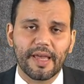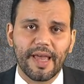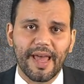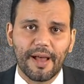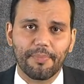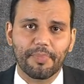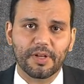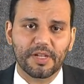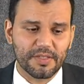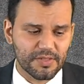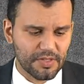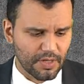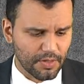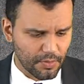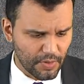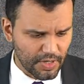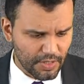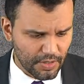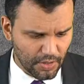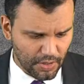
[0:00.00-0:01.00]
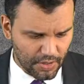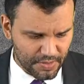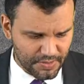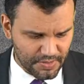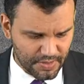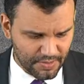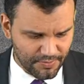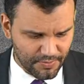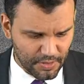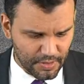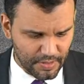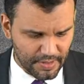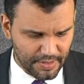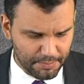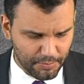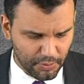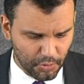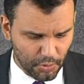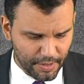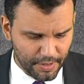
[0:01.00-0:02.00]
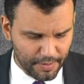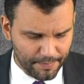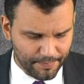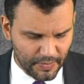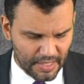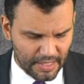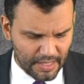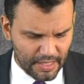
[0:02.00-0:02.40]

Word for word: applicants on green cards if you're an employer.